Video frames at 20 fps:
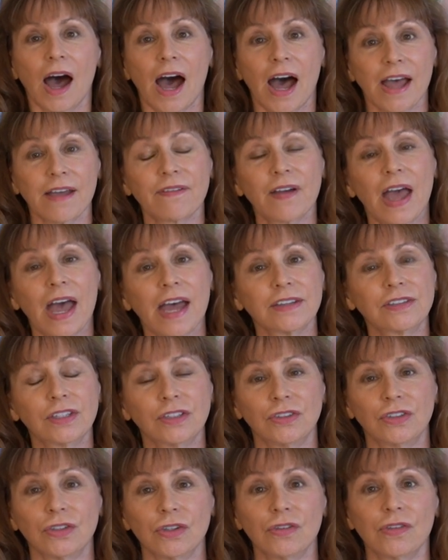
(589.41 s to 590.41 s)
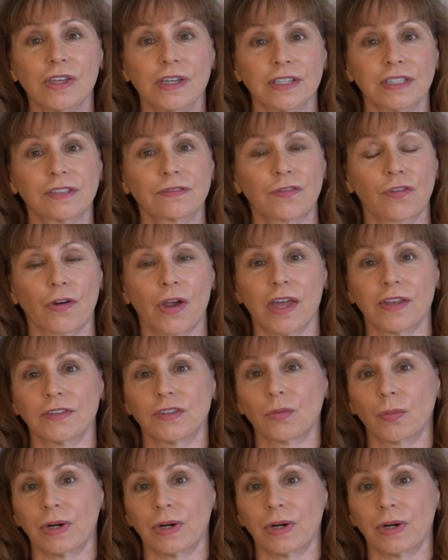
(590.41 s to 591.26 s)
I've had to do this, friends,